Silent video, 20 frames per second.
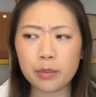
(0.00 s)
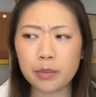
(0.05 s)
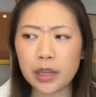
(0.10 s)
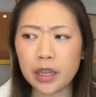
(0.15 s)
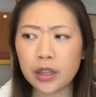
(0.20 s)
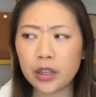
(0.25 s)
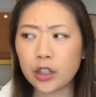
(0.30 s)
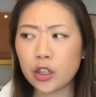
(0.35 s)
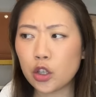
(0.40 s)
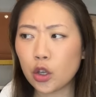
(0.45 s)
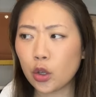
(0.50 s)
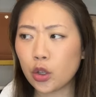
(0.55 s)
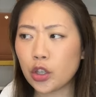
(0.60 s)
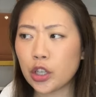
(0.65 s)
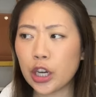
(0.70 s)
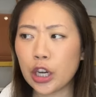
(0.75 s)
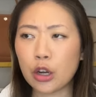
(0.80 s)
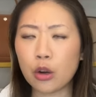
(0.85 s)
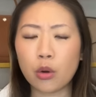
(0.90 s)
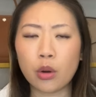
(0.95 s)
either
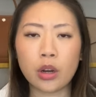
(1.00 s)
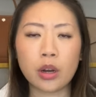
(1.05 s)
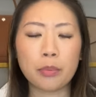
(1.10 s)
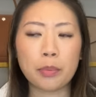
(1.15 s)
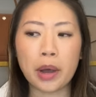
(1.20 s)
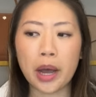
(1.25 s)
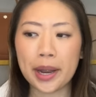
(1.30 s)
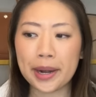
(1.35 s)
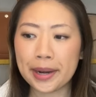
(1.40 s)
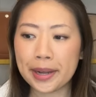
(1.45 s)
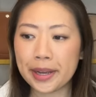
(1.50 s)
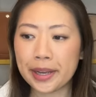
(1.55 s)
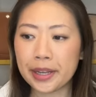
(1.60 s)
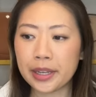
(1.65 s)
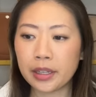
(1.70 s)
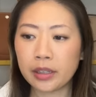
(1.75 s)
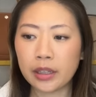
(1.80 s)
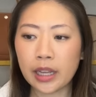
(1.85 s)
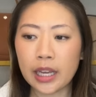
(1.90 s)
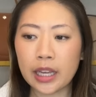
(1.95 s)
Dolce or
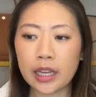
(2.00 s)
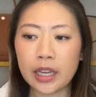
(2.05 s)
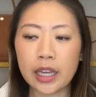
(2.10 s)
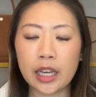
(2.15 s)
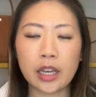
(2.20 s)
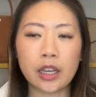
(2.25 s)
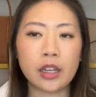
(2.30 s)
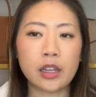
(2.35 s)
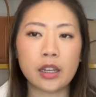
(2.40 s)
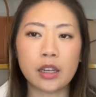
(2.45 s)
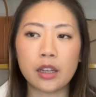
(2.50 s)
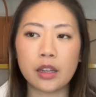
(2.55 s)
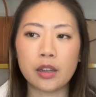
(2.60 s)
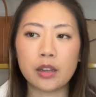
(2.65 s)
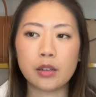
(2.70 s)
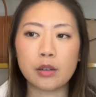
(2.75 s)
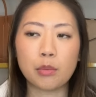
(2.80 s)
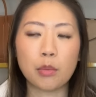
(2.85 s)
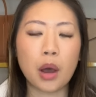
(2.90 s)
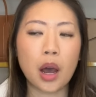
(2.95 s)
Gabbana, like
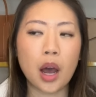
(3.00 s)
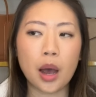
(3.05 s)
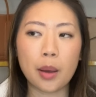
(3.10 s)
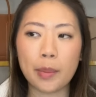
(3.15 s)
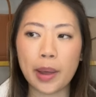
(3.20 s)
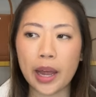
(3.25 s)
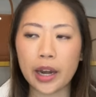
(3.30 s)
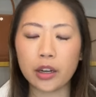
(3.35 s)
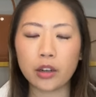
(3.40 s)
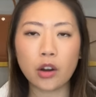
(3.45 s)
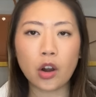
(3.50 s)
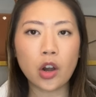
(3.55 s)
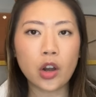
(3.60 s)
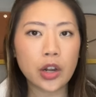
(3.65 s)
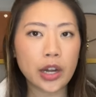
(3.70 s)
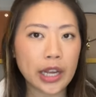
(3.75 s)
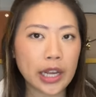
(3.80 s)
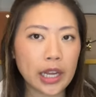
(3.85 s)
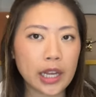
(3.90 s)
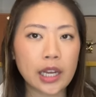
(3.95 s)
his mom had a
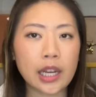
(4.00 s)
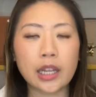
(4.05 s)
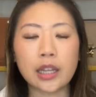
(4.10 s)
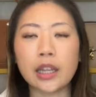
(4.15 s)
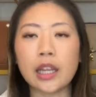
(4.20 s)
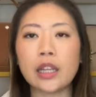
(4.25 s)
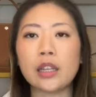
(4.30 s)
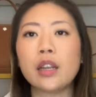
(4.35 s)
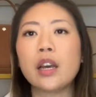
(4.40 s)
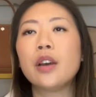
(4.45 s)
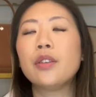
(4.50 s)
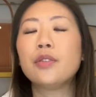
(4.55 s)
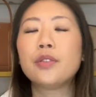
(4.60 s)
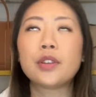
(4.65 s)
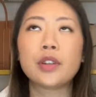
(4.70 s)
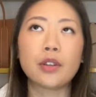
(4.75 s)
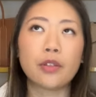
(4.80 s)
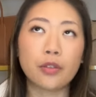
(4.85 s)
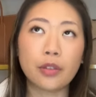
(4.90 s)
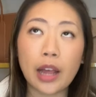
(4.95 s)
garden and they loved
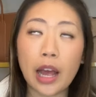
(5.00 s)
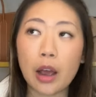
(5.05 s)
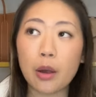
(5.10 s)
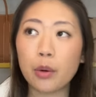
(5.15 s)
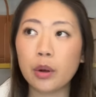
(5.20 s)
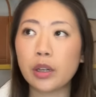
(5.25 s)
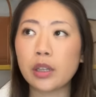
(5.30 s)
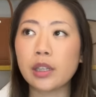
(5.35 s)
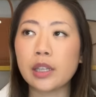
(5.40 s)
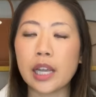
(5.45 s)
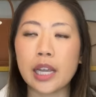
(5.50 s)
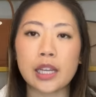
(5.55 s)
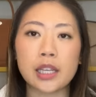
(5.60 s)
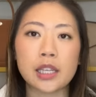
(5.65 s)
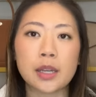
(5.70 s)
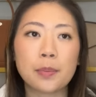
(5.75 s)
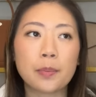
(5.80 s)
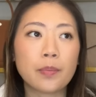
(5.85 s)
flowers and